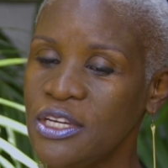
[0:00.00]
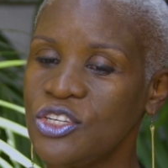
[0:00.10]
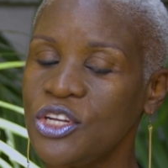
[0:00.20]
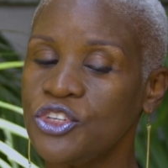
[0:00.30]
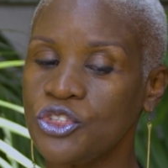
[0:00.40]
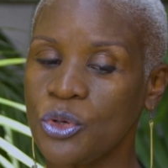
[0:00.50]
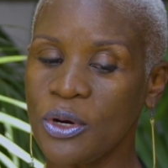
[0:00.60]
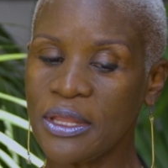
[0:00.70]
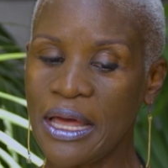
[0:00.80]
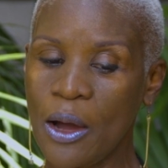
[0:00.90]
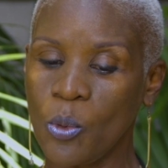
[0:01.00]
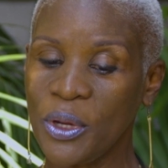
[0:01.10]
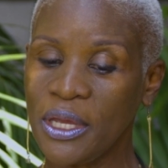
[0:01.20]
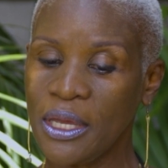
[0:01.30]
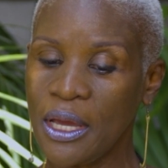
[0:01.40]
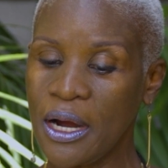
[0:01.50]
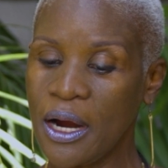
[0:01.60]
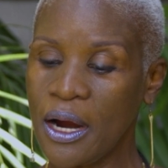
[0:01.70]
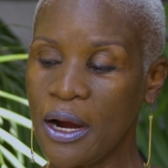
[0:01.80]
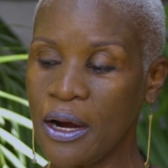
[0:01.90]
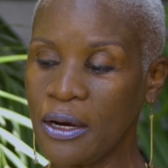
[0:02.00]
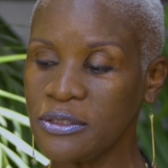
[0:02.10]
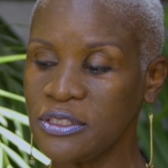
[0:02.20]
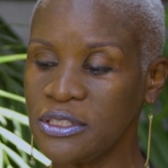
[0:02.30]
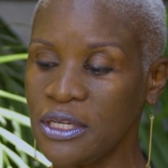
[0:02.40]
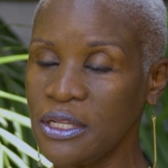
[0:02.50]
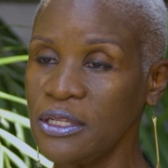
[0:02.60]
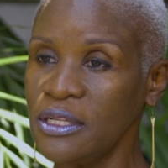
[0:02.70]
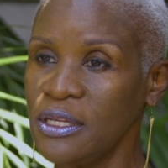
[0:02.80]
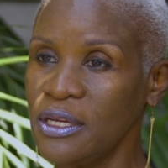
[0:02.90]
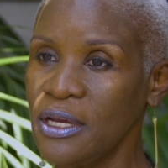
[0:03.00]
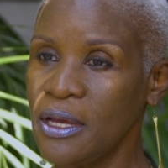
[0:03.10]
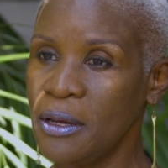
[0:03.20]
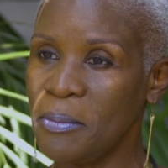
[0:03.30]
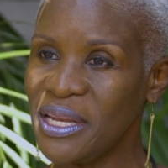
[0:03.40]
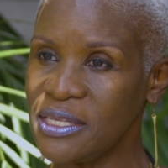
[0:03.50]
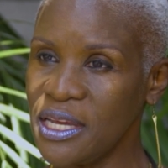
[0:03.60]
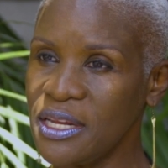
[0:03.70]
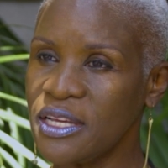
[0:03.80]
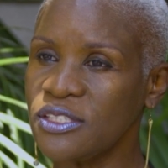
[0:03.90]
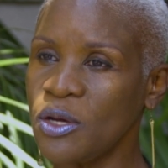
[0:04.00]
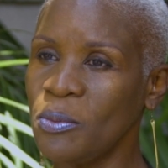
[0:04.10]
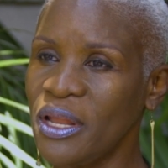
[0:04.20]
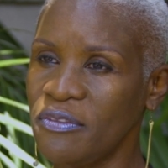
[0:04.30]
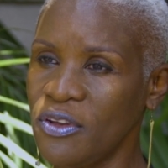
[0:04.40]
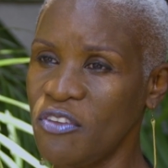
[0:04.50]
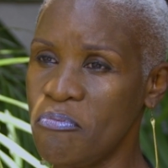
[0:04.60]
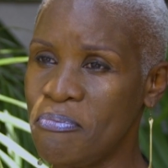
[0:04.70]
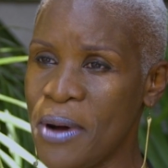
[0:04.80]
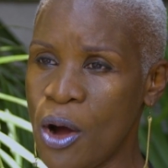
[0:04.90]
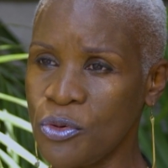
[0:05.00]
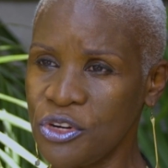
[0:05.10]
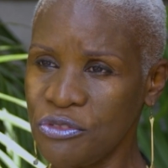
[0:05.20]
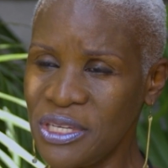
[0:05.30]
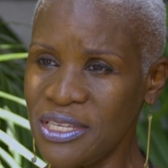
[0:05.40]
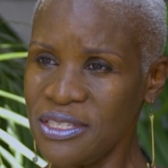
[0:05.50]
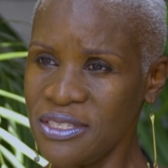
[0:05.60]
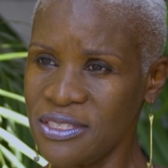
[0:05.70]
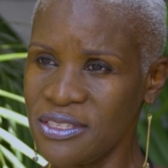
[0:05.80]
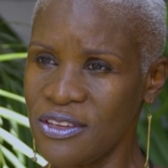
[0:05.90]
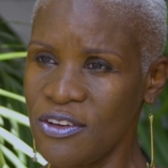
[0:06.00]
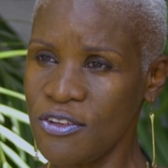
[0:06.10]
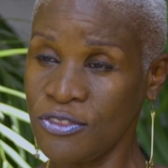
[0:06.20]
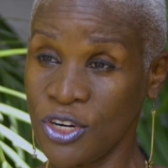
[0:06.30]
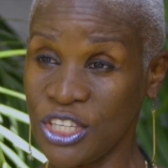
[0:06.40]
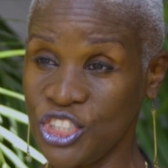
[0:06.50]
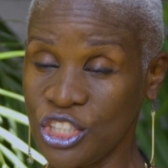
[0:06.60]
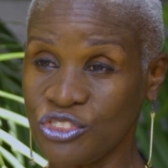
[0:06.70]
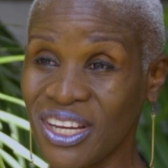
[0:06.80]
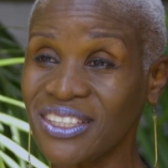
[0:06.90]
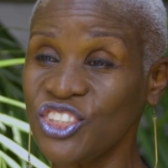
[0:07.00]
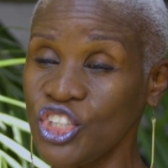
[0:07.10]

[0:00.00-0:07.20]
to ensure that we are still maintaining some level of boundaries for our children because